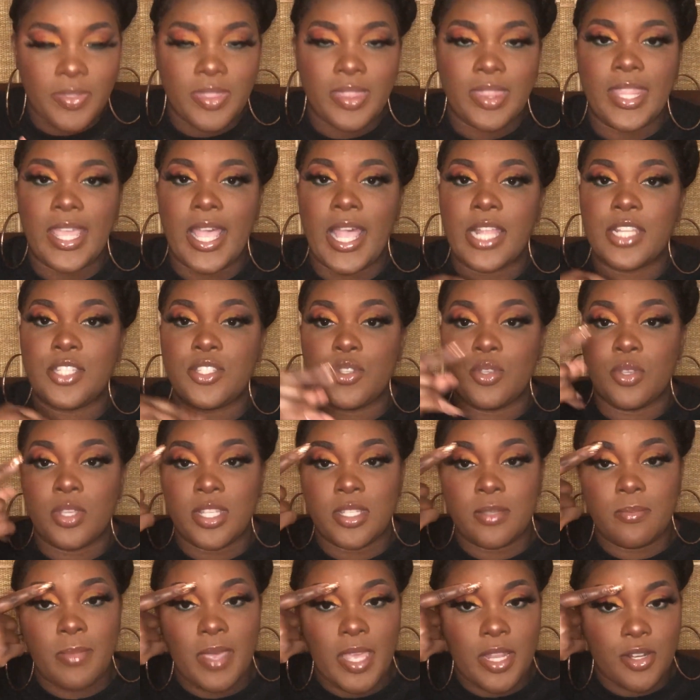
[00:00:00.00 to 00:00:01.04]
that
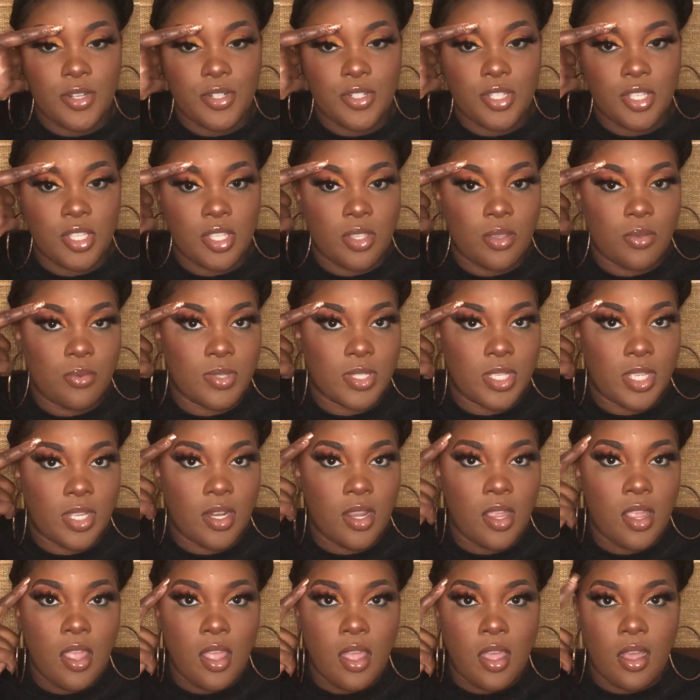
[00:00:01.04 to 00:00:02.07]
it's better to use it
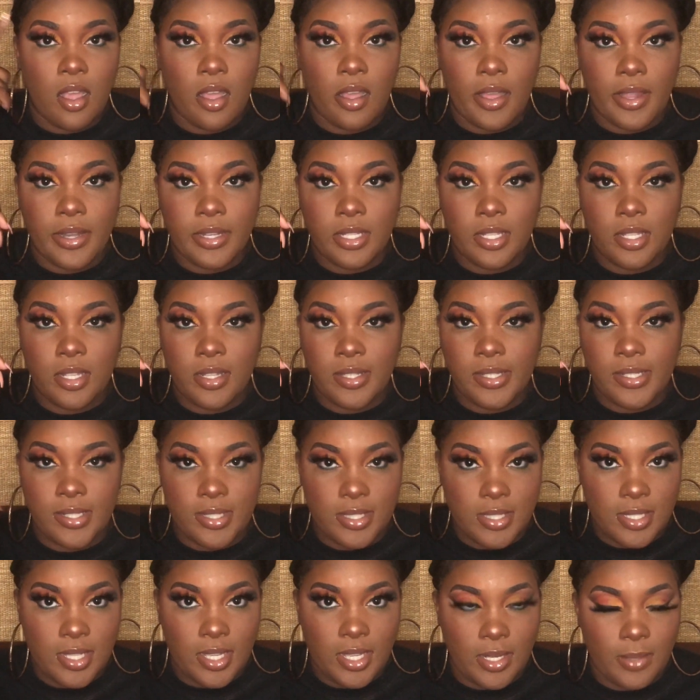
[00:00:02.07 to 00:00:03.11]
on clean
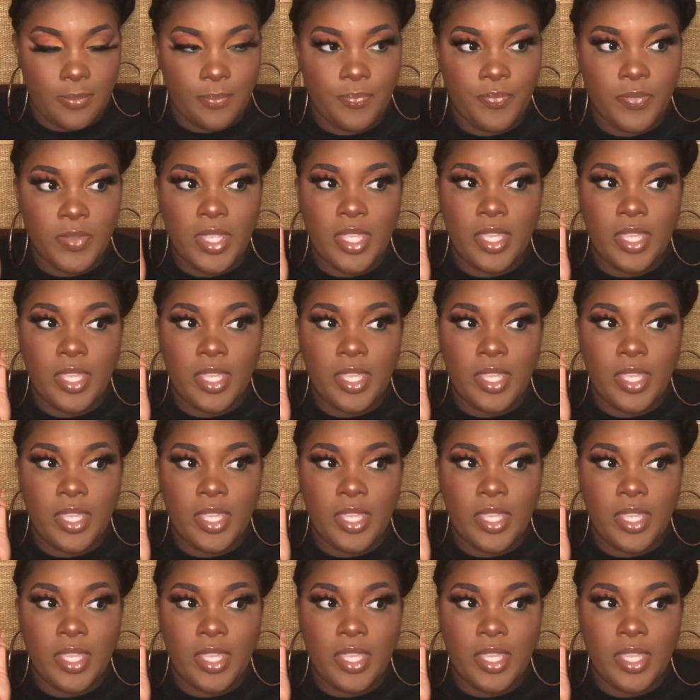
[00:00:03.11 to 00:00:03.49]
skin.